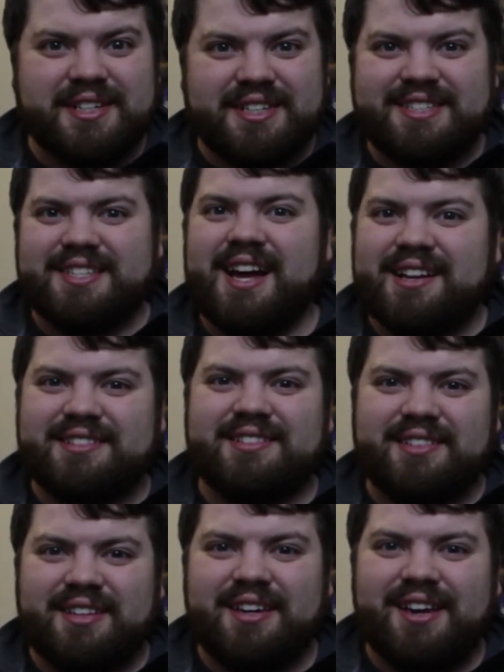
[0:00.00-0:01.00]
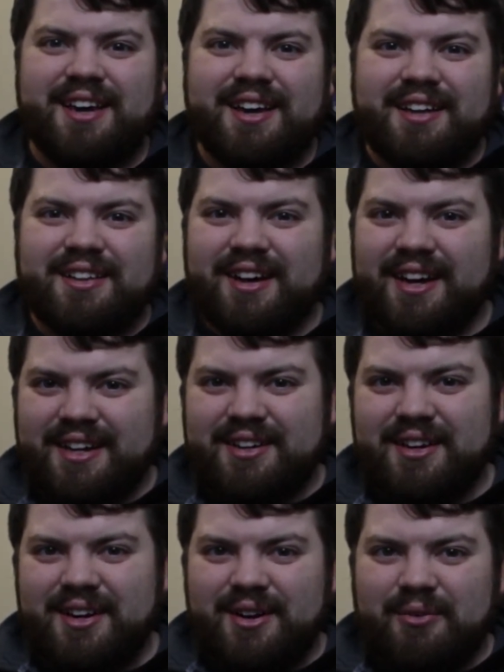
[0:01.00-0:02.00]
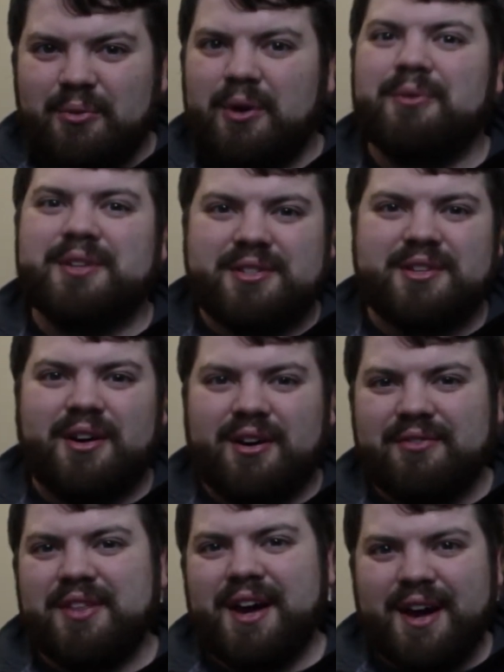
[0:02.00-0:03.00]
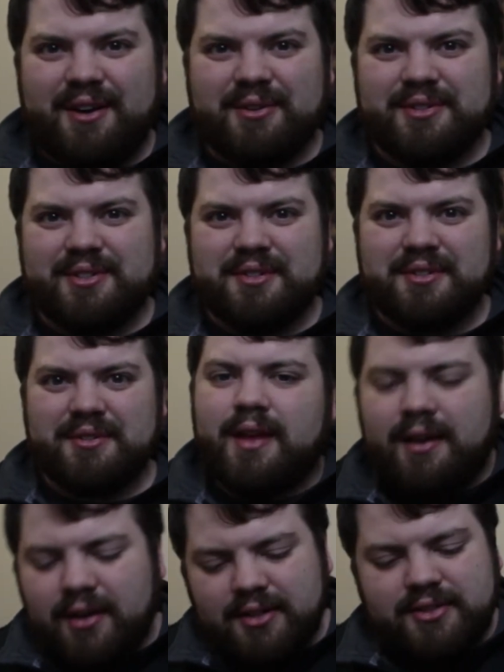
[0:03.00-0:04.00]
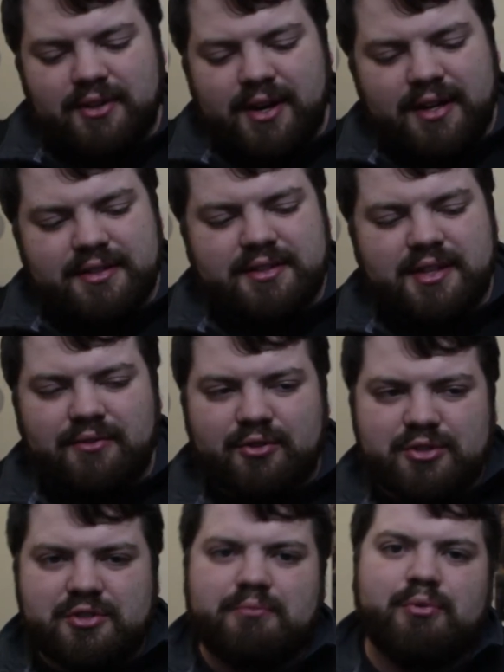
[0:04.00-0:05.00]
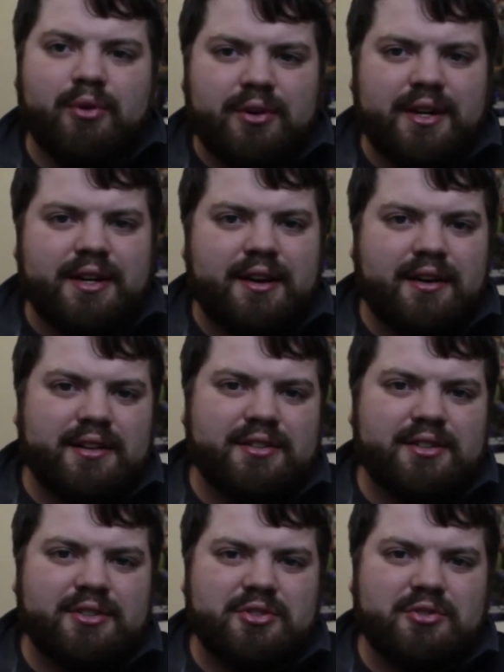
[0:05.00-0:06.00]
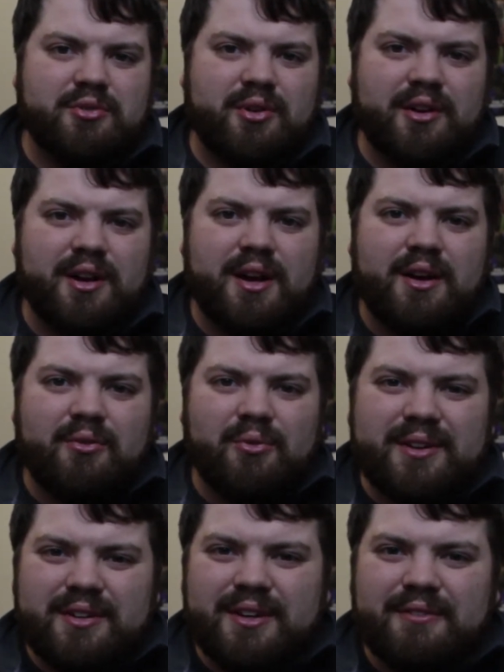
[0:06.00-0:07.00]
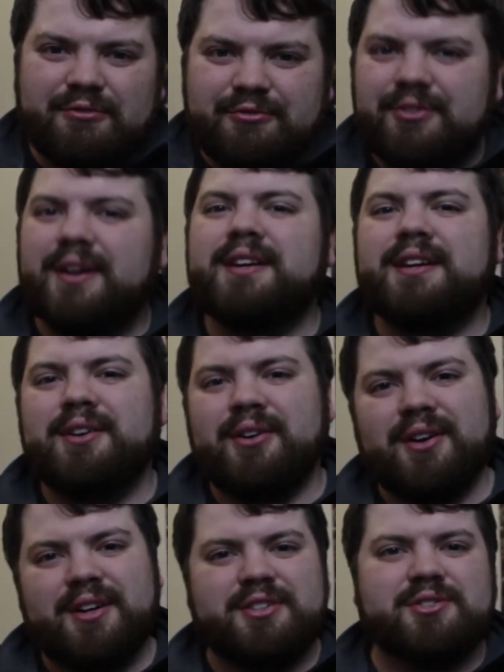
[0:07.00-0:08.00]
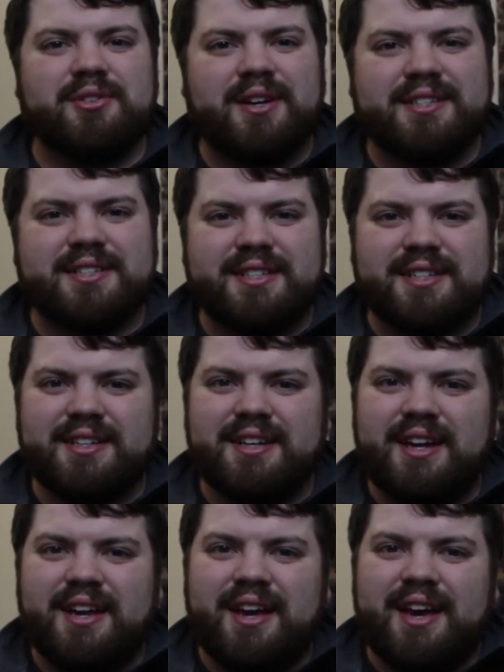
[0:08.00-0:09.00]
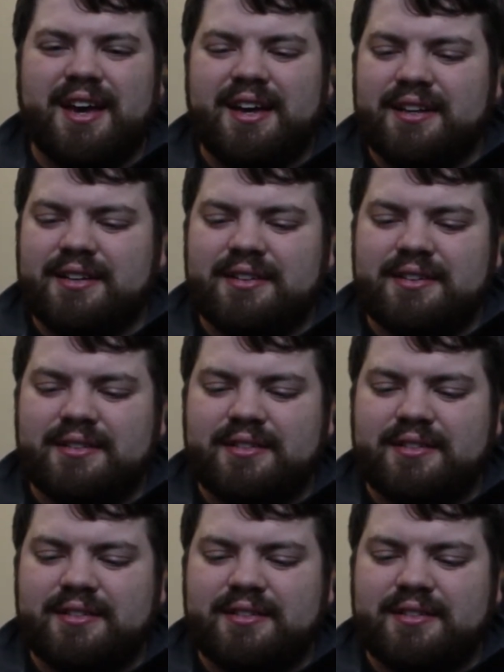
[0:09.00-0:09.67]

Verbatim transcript: exactly like what we saw of the house. It also has several supporting characters who are really funny or interesting, and